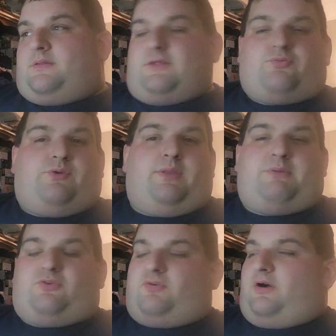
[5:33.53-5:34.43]
that's really
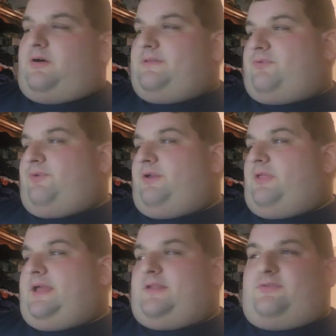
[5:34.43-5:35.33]
much. That's really
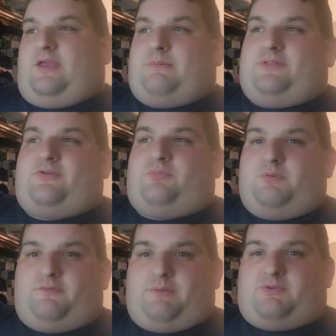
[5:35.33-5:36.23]
all I gotta say about this
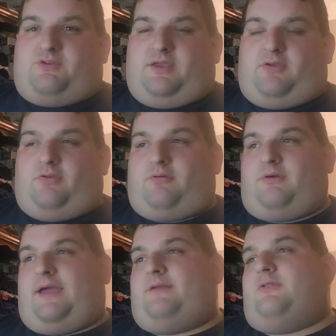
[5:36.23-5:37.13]
movie in particular.
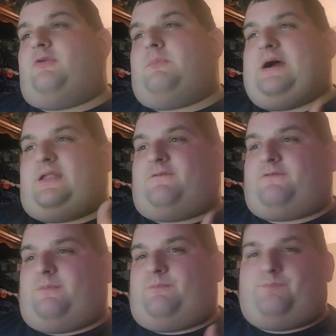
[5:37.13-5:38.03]
I knew about it
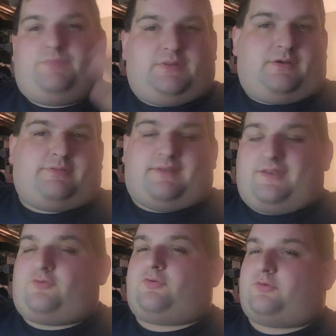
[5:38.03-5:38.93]
from the
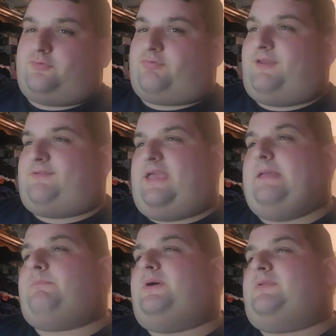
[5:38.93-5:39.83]
Ninja Turtles three
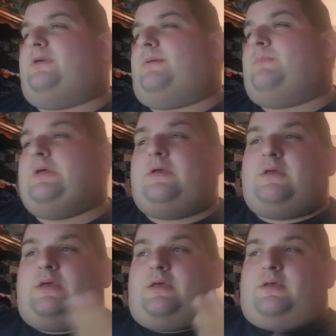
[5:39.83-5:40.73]
tape, but um,
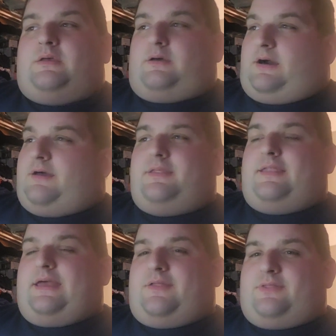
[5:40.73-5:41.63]
other
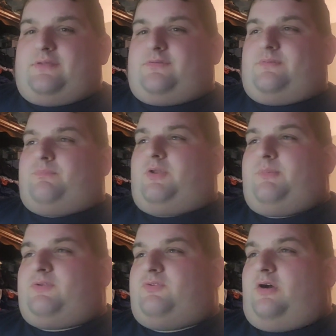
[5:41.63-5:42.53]
than that, that's pretty
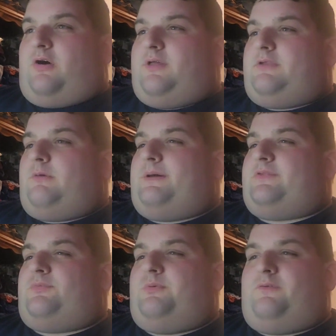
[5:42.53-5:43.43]
much all I know about
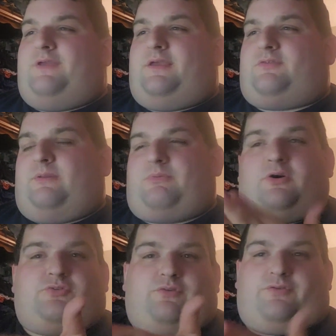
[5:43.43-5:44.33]
this movie. Except
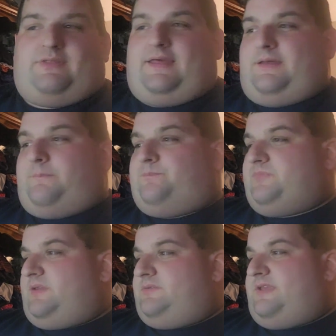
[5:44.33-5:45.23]
also that um,
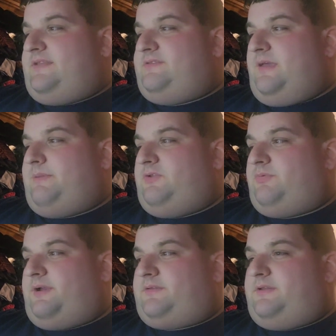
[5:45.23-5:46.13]
Ted Demme
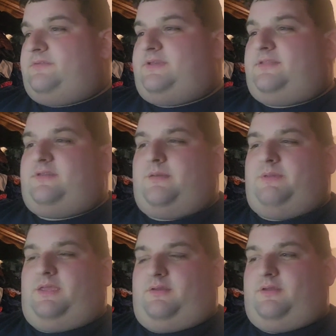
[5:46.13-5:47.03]
directed, and Ted Demme
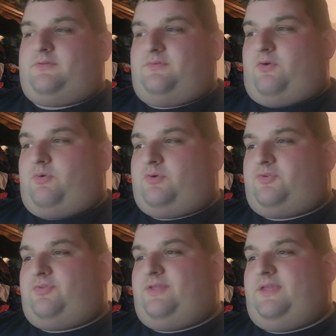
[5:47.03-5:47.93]
is of
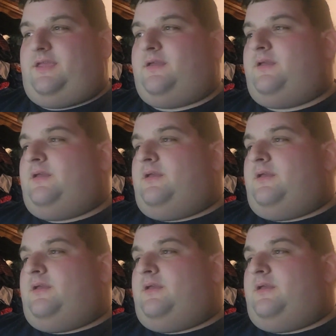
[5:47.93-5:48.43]
course the